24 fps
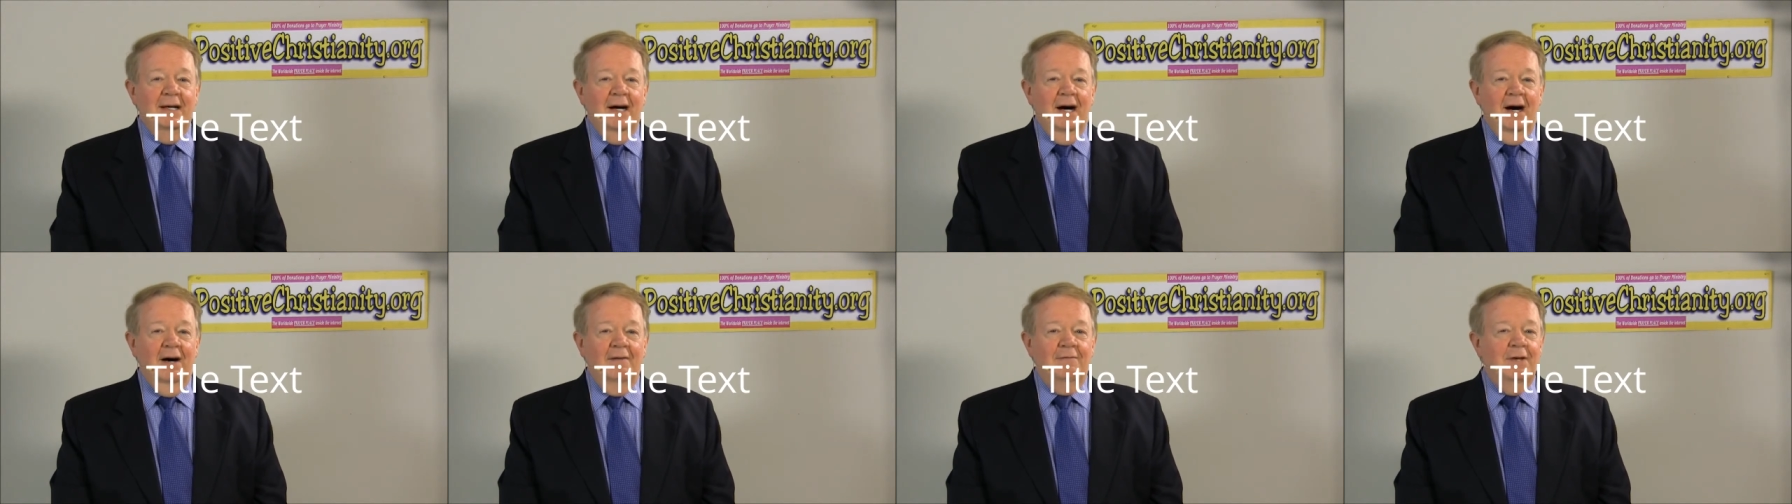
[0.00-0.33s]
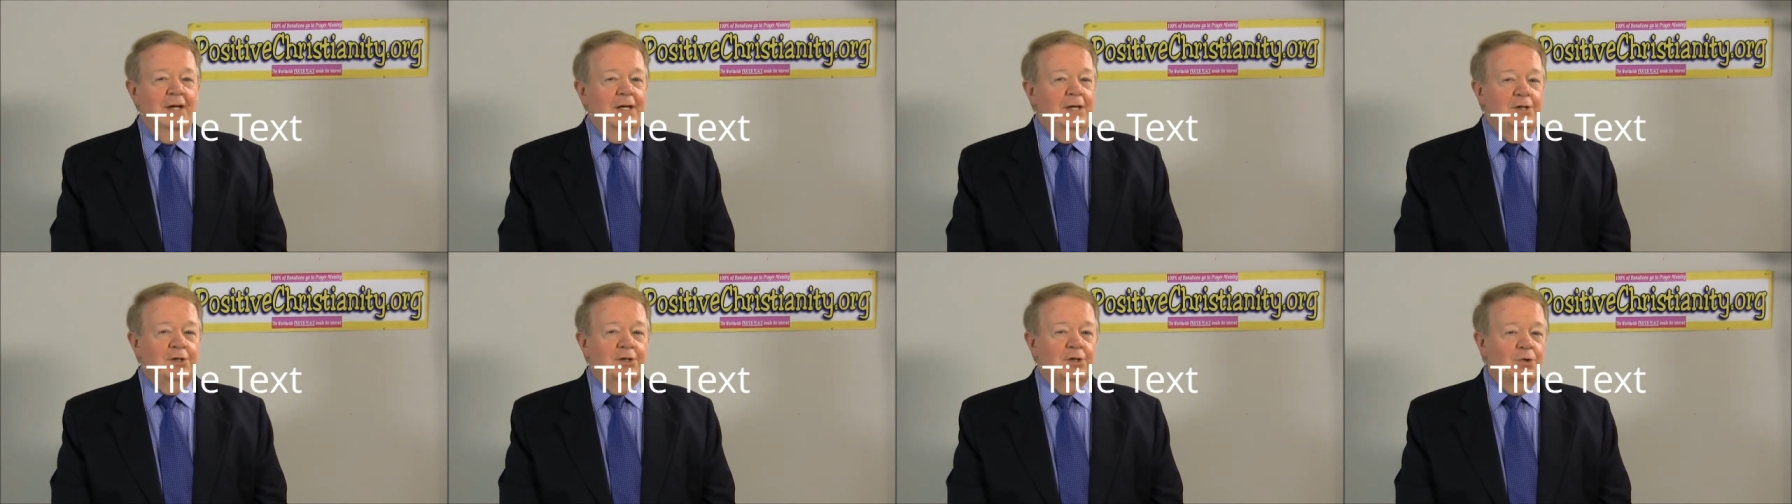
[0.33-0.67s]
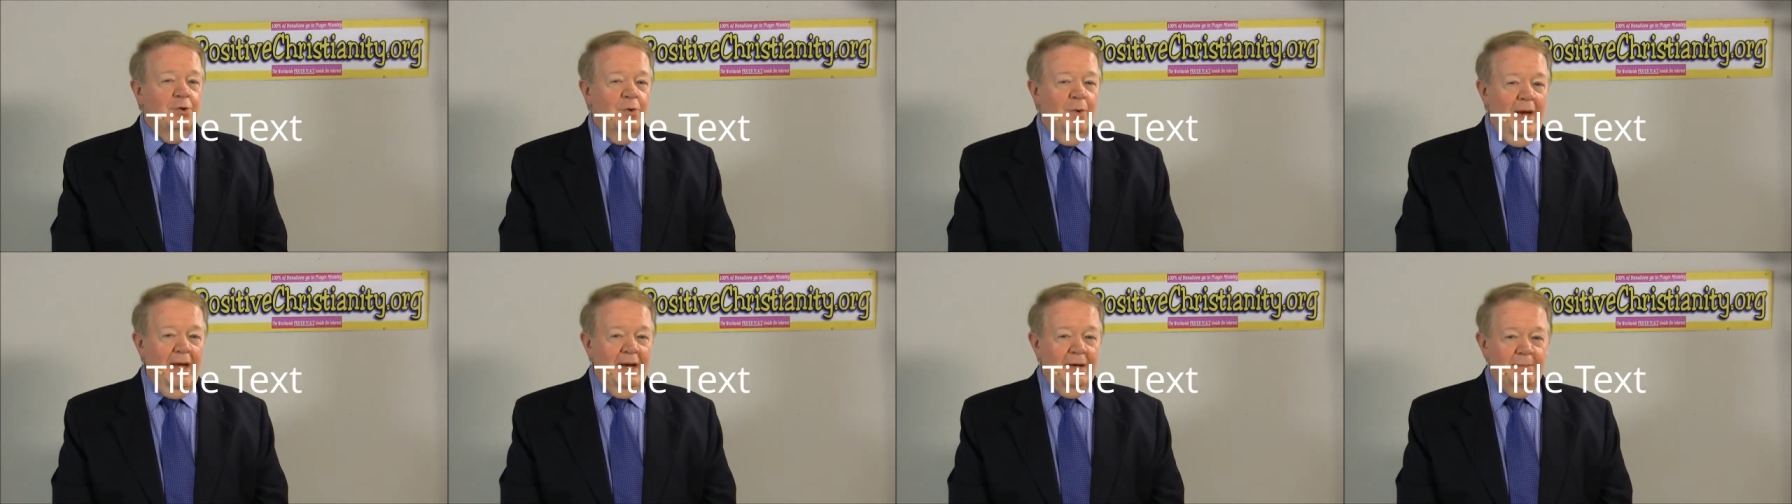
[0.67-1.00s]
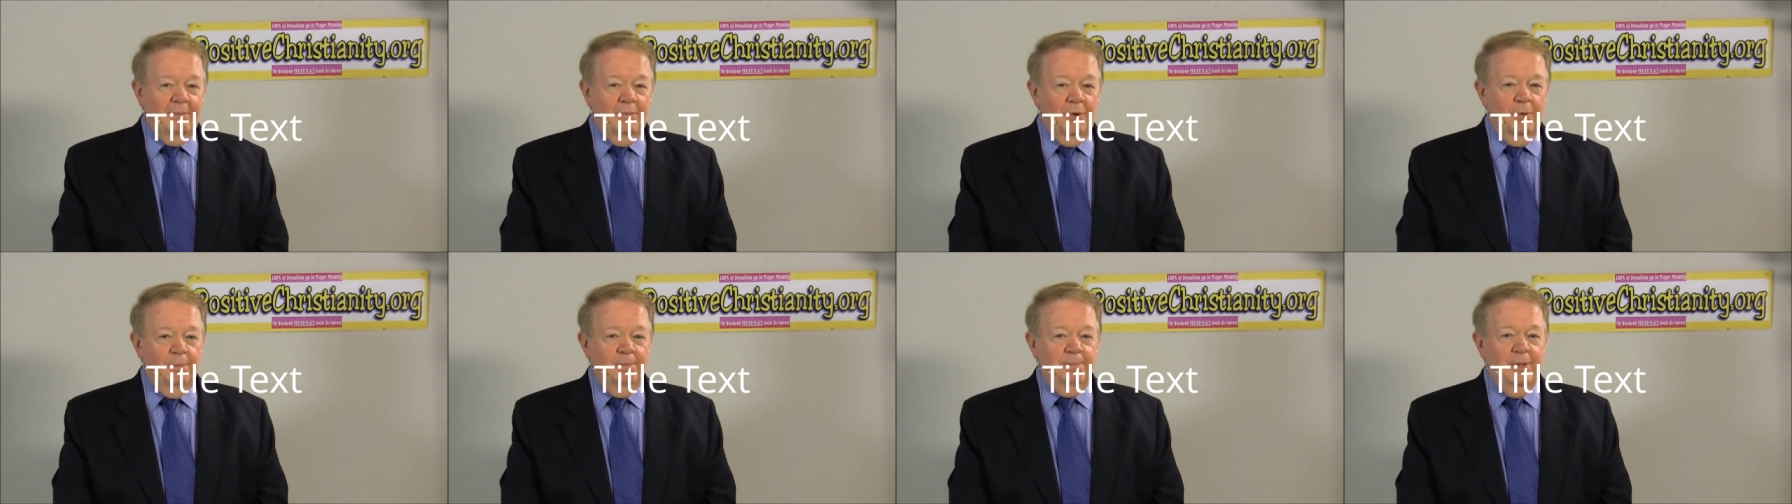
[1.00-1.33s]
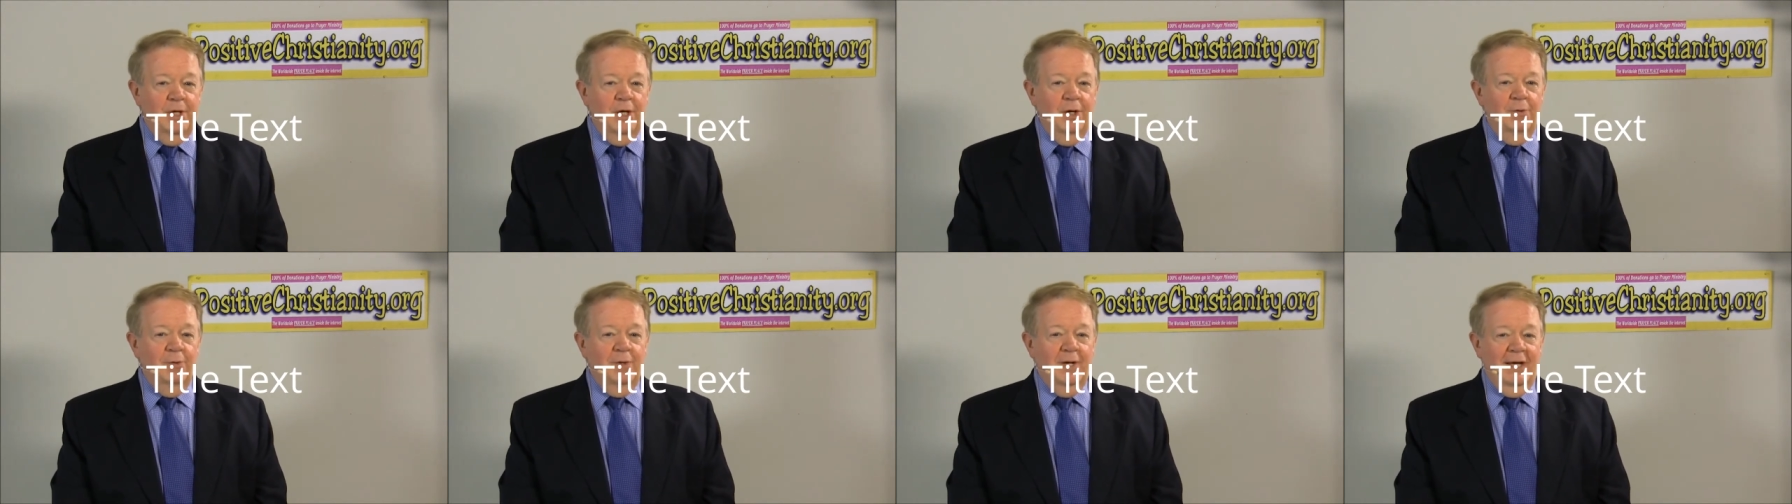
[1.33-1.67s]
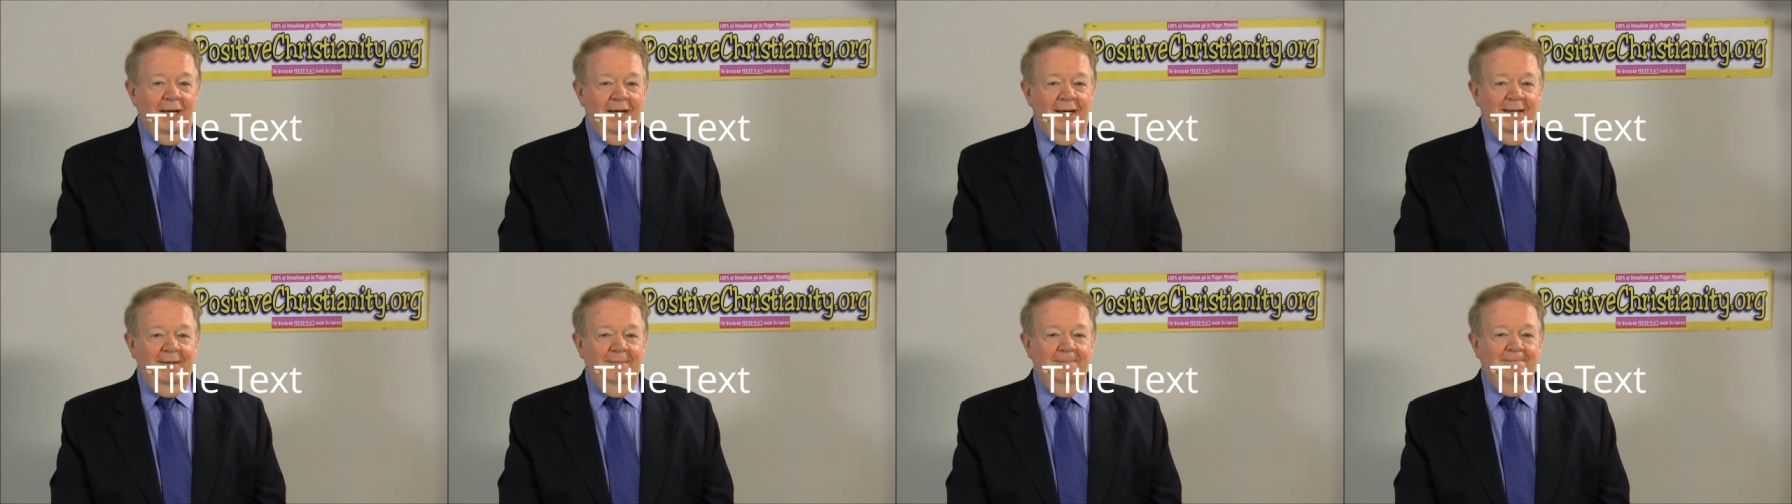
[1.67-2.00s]
of incredible
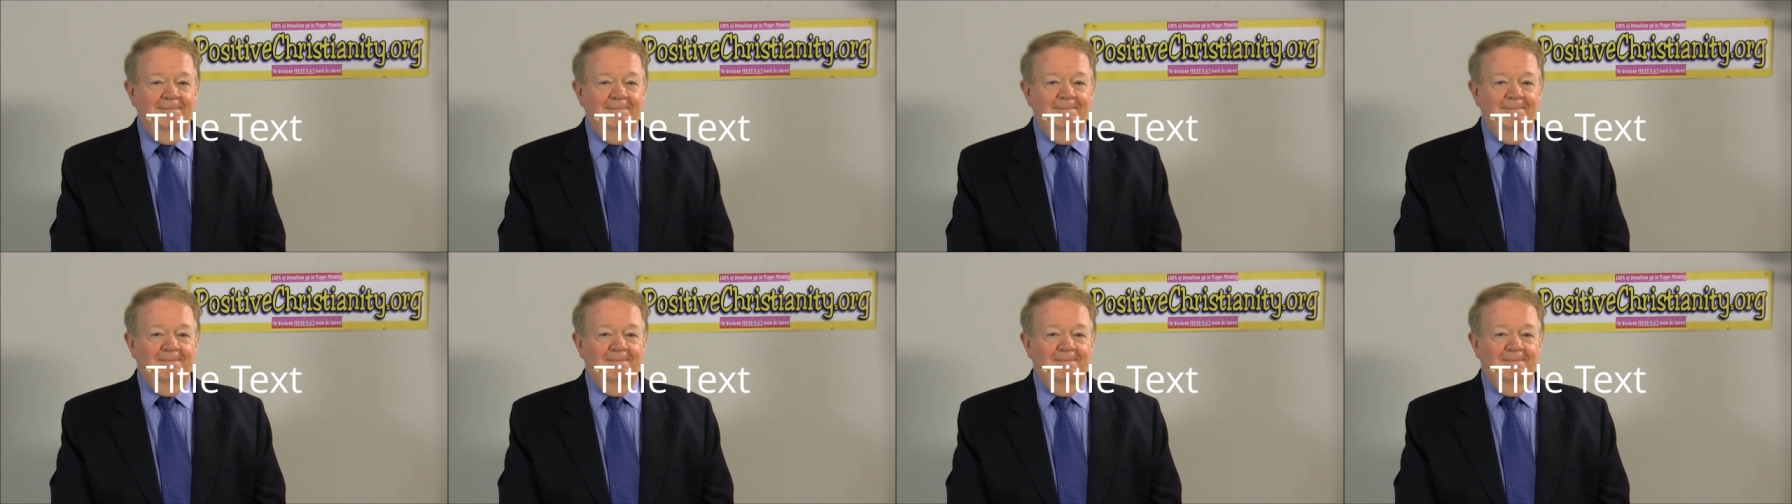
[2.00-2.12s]
beauty.